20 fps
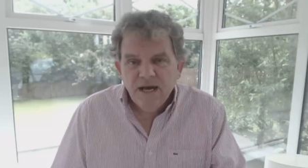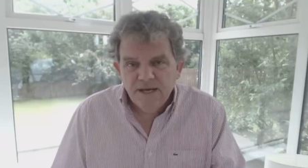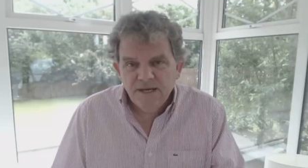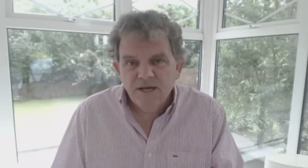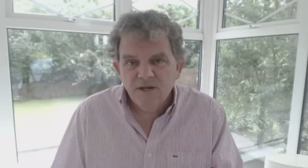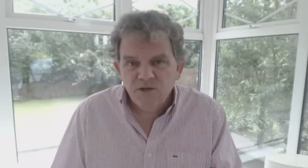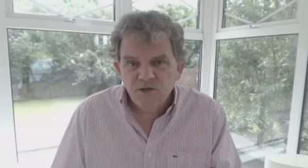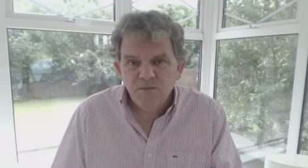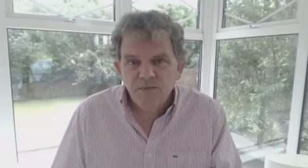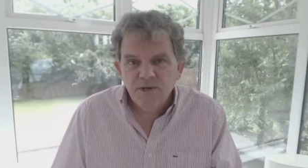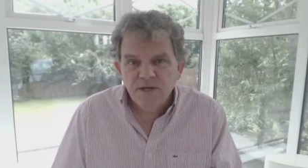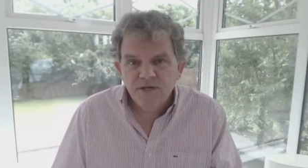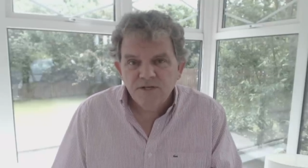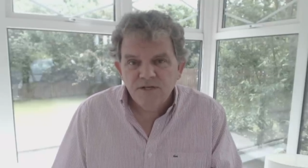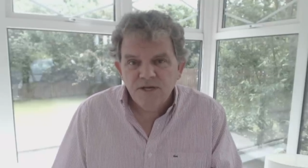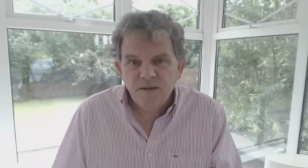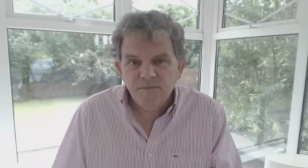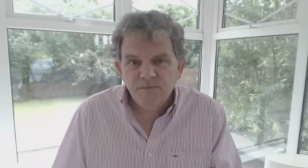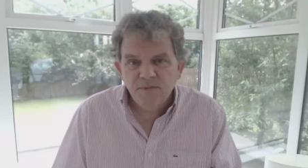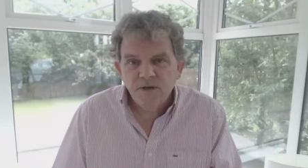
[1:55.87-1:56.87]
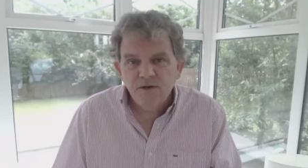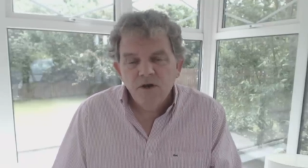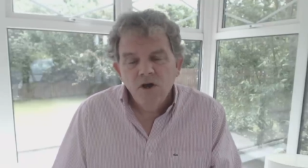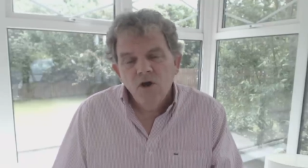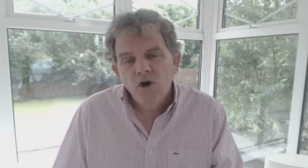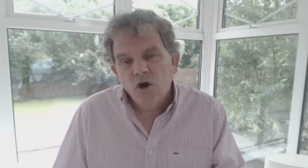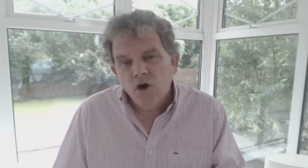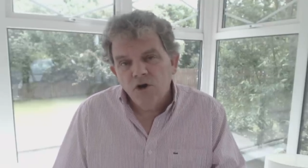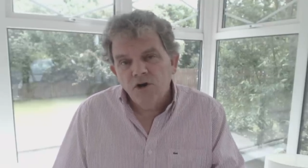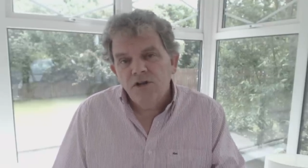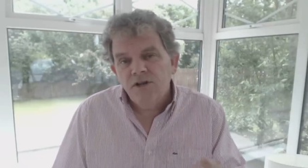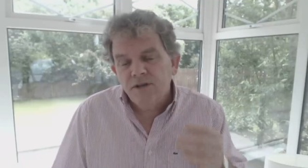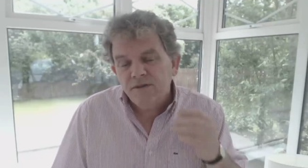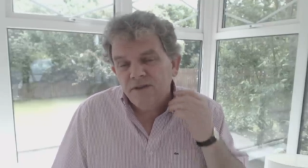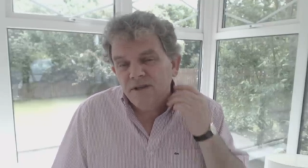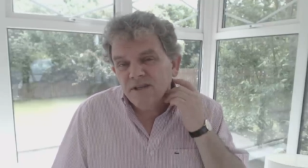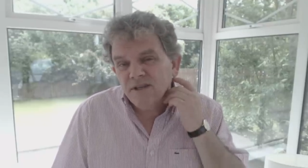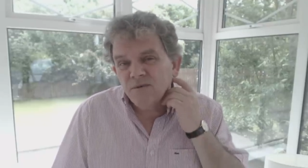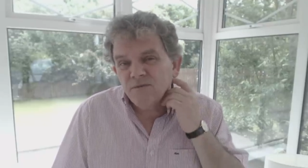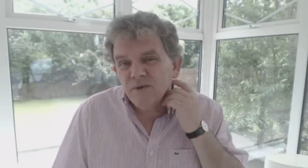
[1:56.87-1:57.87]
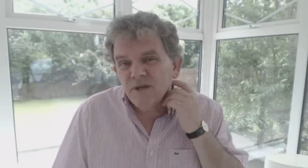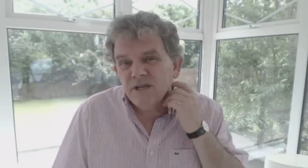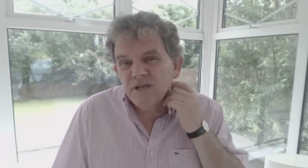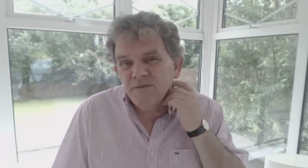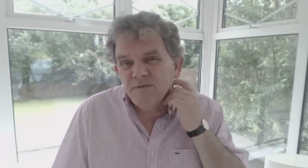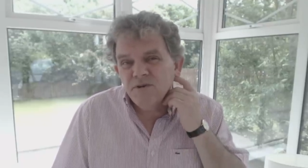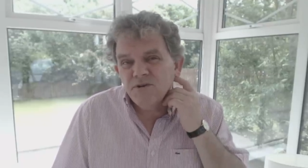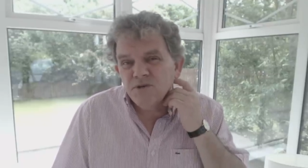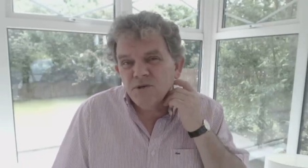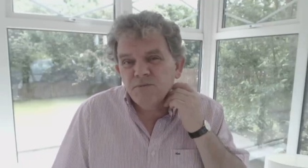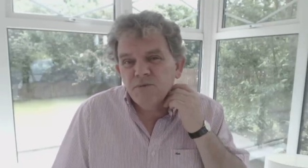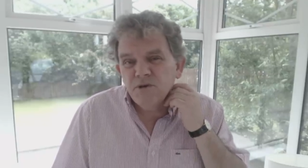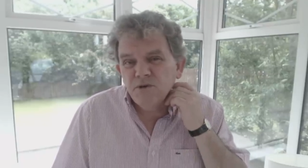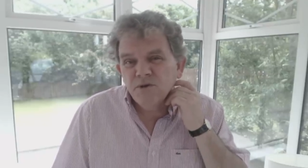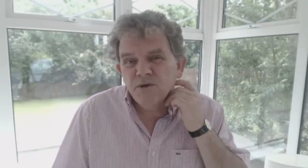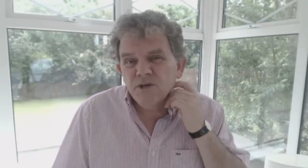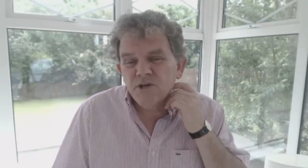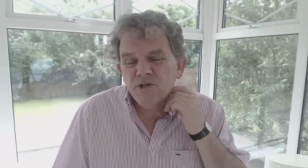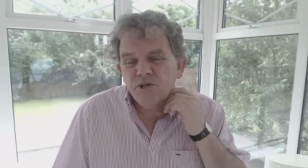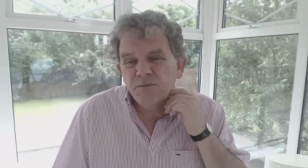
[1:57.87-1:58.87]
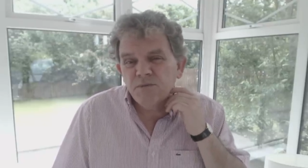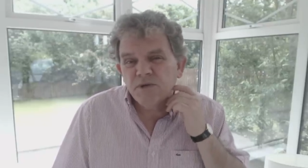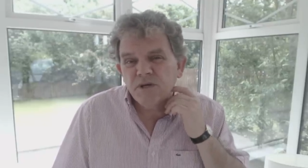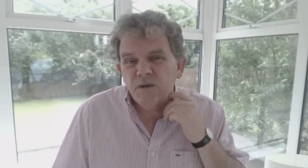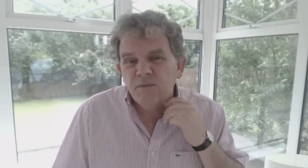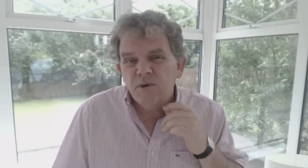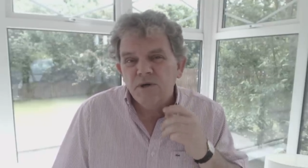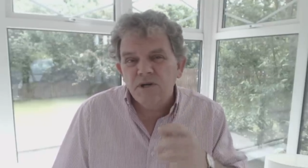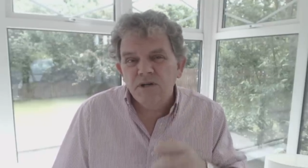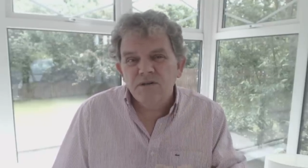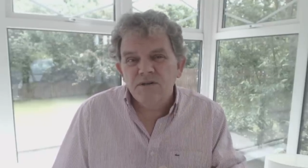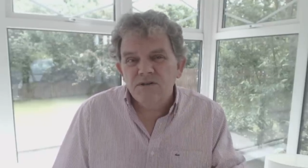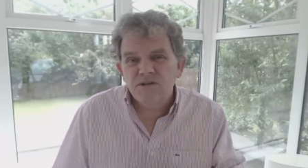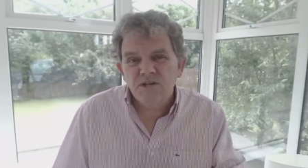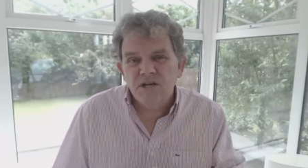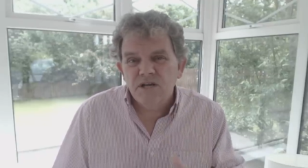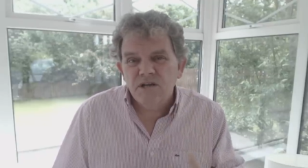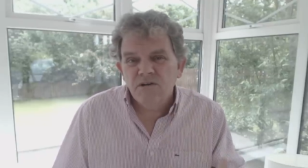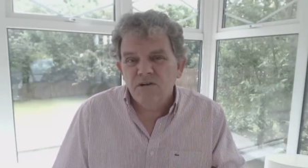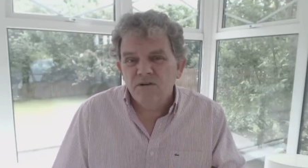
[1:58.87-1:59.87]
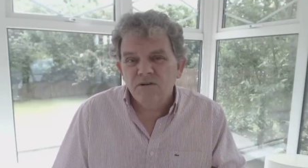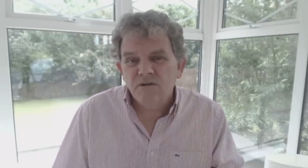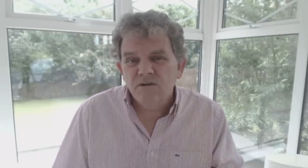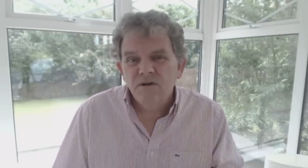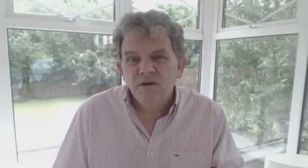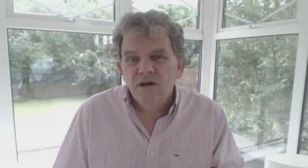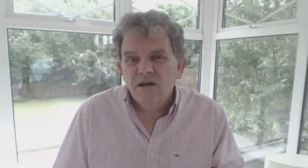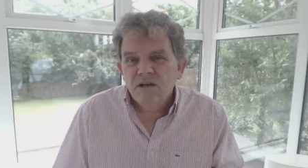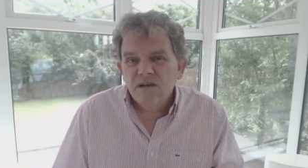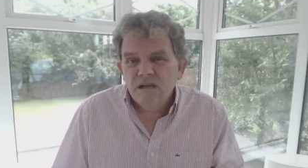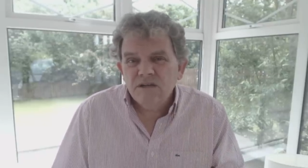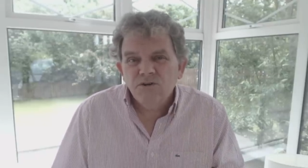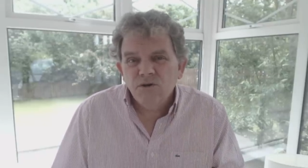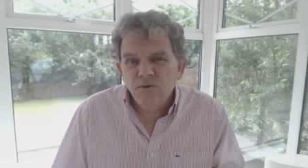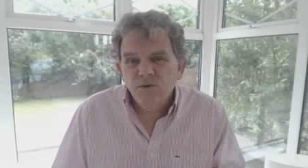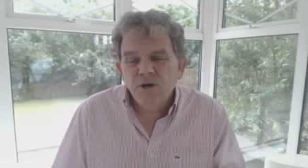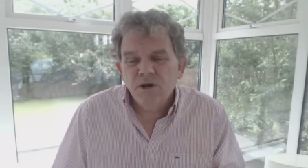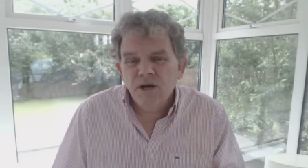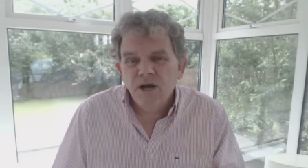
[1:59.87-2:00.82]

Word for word: and has to be accepted, or do you think that really we should be doing something about it and saying, look, let's hold